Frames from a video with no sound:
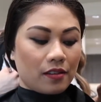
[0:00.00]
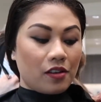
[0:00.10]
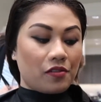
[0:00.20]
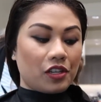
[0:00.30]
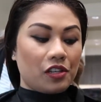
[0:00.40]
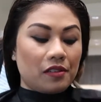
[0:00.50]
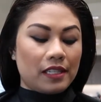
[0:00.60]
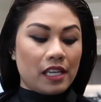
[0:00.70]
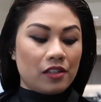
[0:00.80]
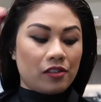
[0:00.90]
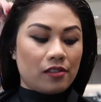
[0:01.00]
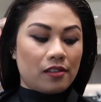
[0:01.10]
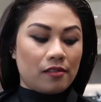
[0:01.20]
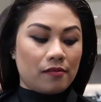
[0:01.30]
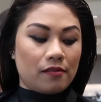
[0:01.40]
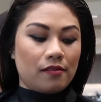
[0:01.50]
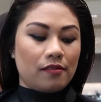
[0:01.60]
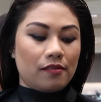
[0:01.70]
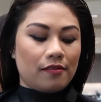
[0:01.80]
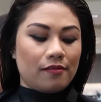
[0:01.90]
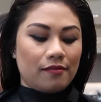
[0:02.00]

Oh, cute sandals. Thanks.